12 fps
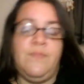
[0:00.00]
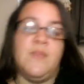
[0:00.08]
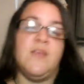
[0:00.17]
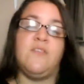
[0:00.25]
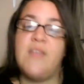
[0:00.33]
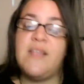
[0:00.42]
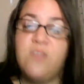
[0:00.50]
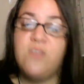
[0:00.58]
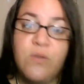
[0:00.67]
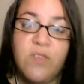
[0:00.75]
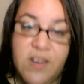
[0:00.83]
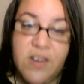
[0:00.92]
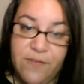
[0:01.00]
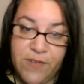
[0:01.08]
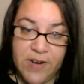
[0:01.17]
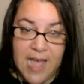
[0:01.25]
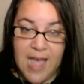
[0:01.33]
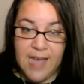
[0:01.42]
So those are the
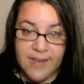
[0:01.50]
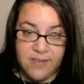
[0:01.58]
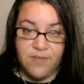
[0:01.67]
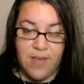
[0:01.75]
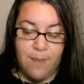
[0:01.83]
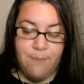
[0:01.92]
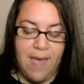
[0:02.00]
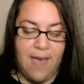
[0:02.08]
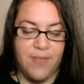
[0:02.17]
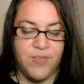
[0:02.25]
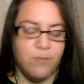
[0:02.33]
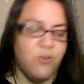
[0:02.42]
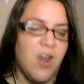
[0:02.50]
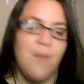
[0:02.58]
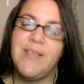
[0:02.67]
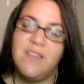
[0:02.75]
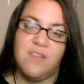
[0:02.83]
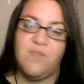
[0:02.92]
different kinds of empaths. I'm trying to
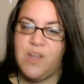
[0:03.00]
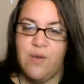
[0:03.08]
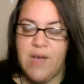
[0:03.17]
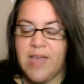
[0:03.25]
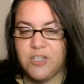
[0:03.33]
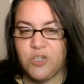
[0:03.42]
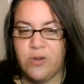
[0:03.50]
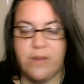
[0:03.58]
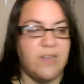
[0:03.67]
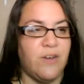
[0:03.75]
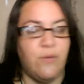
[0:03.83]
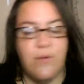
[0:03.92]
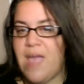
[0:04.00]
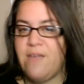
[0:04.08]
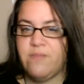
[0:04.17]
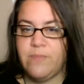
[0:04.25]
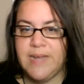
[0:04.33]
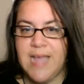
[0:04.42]
make this video kind of short because I know not
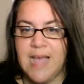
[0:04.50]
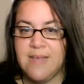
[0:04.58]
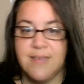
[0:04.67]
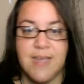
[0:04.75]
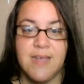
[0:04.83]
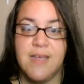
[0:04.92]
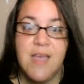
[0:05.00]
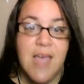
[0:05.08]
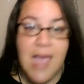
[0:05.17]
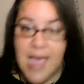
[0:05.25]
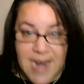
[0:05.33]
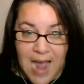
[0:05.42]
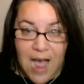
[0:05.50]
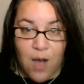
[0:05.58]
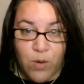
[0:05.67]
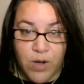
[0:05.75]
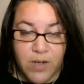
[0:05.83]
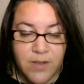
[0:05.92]
everybody has like an
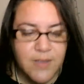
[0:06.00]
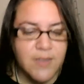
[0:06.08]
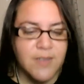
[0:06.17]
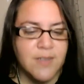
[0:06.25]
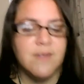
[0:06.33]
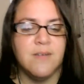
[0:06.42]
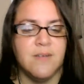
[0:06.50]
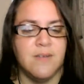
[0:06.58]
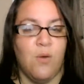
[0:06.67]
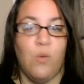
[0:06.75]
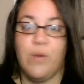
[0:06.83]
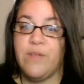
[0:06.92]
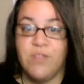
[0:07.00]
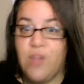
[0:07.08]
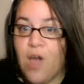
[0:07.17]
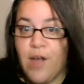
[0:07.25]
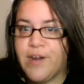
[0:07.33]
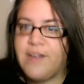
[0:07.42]
hour or even
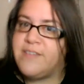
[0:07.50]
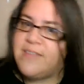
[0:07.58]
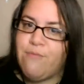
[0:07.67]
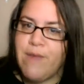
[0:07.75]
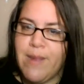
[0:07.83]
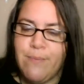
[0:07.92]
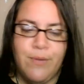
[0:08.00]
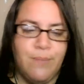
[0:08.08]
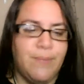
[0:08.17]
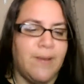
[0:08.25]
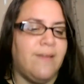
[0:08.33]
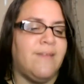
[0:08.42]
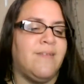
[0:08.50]
longer because I ramble, but